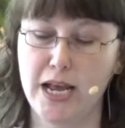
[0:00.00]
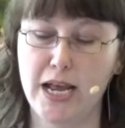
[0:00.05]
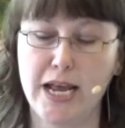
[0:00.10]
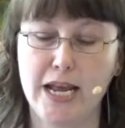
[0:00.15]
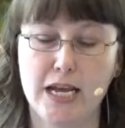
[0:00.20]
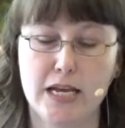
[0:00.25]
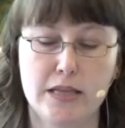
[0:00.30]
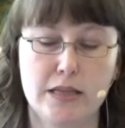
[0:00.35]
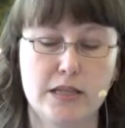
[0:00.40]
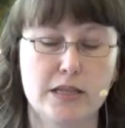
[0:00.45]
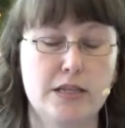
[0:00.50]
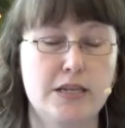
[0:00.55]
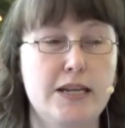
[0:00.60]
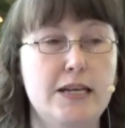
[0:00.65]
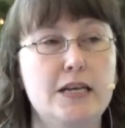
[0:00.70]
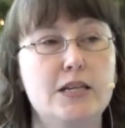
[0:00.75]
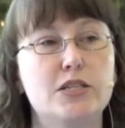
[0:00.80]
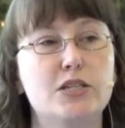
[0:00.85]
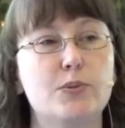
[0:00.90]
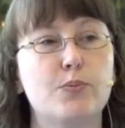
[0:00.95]
and the
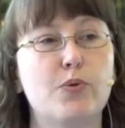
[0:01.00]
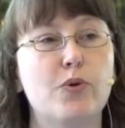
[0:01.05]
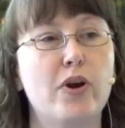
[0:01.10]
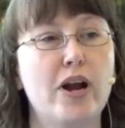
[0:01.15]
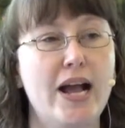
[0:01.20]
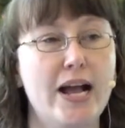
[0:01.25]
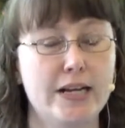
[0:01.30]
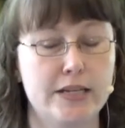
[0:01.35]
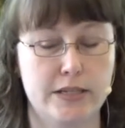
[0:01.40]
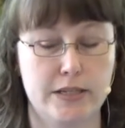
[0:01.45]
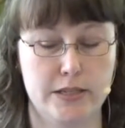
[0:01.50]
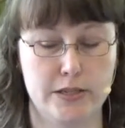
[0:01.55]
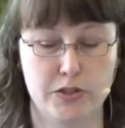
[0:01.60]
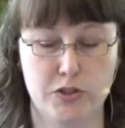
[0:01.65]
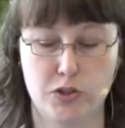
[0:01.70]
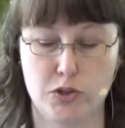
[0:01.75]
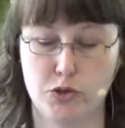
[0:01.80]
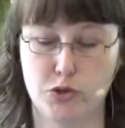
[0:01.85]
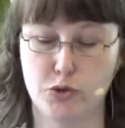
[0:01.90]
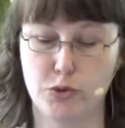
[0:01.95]
need to
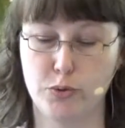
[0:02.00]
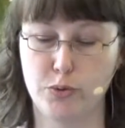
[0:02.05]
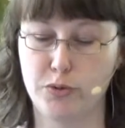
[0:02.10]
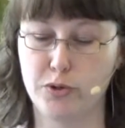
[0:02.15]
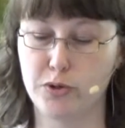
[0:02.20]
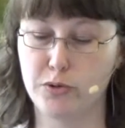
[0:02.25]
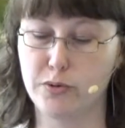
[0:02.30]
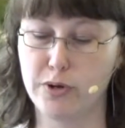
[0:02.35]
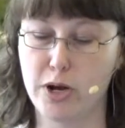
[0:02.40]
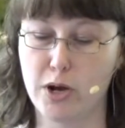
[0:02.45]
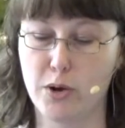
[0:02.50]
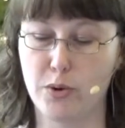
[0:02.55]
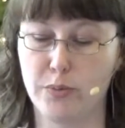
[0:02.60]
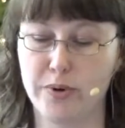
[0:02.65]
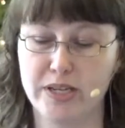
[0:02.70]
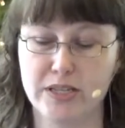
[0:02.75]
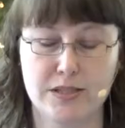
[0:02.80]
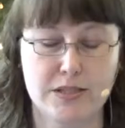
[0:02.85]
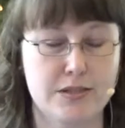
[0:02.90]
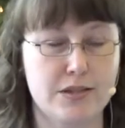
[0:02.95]
practice the truth you know.
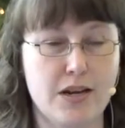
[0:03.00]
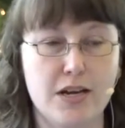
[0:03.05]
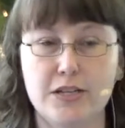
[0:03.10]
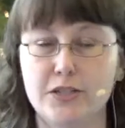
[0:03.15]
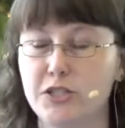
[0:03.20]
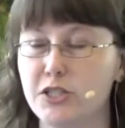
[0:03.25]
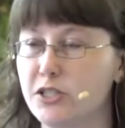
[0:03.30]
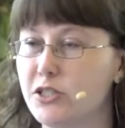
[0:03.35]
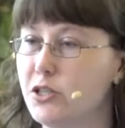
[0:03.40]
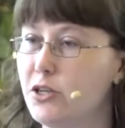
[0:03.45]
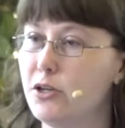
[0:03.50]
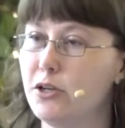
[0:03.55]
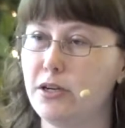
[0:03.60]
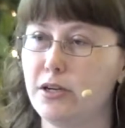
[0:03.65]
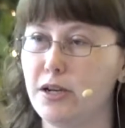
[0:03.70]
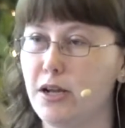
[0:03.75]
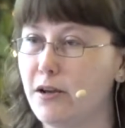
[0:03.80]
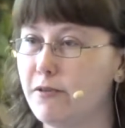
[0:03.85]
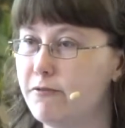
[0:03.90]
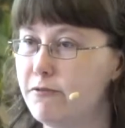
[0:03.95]
It's not just good
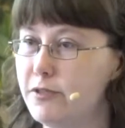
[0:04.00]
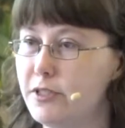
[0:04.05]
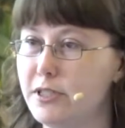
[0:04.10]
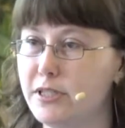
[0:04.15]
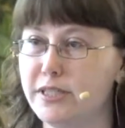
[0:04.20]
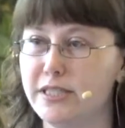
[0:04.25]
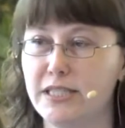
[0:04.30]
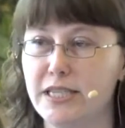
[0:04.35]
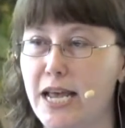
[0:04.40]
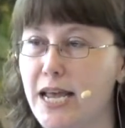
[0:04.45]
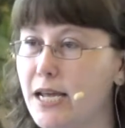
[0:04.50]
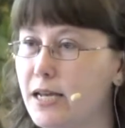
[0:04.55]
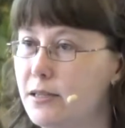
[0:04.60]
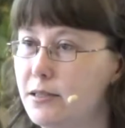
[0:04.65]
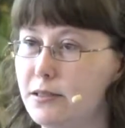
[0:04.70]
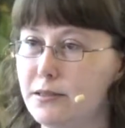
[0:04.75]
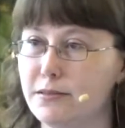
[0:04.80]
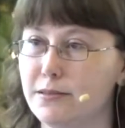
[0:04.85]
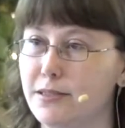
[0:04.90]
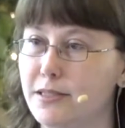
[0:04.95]
enough to say
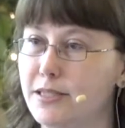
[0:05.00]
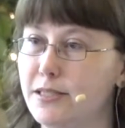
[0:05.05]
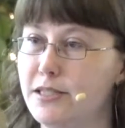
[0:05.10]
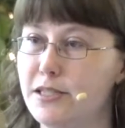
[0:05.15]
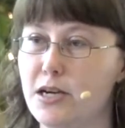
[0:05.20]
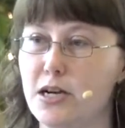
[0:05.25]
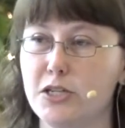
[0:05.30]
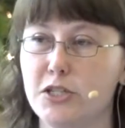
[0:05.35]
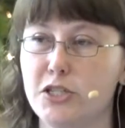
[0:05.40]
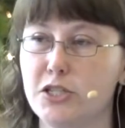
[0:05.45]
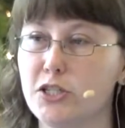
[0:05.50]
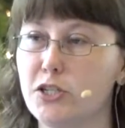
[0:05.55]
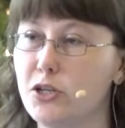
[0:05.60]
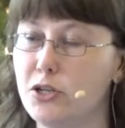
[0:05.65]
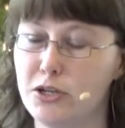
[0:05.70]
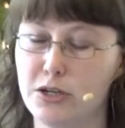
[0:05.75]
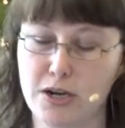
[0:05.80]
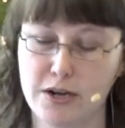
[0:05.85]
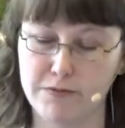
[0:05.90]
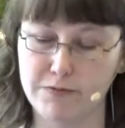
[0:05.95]
it. It's not just
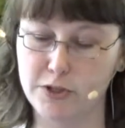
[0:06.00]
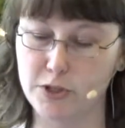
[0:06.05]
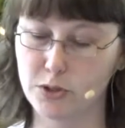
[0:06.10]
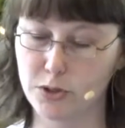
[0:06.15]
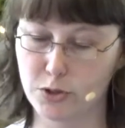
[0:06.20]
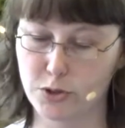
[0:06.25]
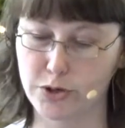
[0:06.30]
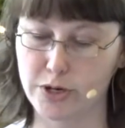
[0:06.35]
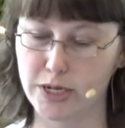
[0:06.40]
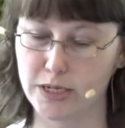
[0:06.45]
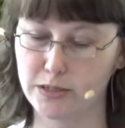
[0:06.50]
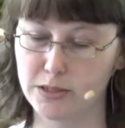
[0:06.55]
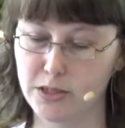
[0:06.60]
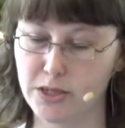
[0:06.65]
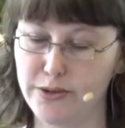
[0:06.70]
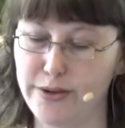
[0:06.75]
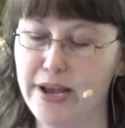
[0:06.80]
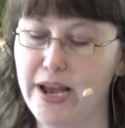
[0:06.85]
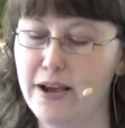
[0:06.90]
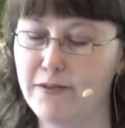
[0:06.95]
good enough to learn it.
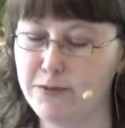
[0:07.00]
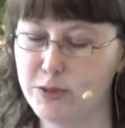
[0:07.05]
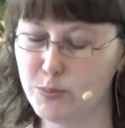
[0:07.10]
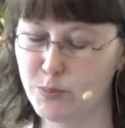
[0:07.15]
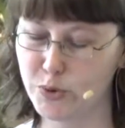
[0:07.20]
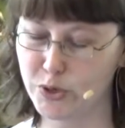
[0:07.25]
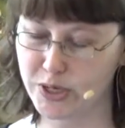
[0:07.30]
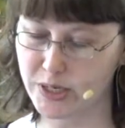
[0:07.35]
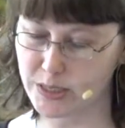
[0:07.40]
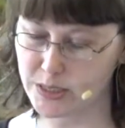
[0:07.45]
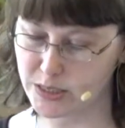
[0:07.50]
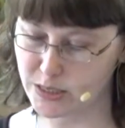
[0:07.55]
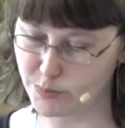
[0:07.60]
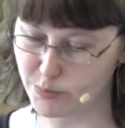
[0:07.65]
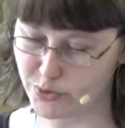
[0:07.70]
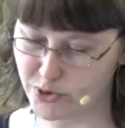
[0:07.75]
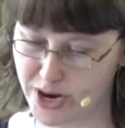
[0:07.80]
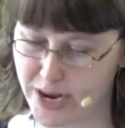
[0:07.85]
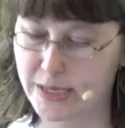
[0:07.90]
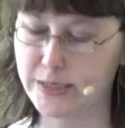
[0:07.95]
You have to put it into
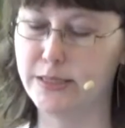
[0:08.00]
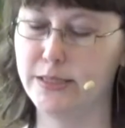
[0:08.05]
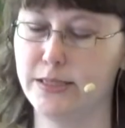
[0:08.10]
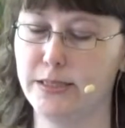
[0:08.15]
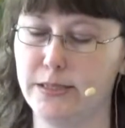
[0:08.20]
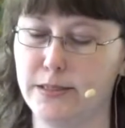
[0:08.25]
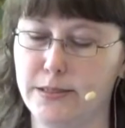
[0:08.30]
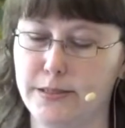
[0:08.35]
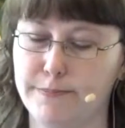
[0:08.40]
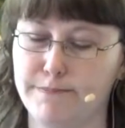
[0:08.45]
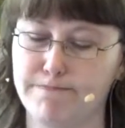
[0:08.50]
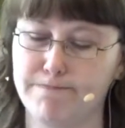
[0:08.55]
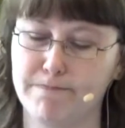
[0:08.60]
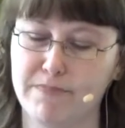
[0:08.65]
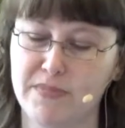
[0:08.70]
practice.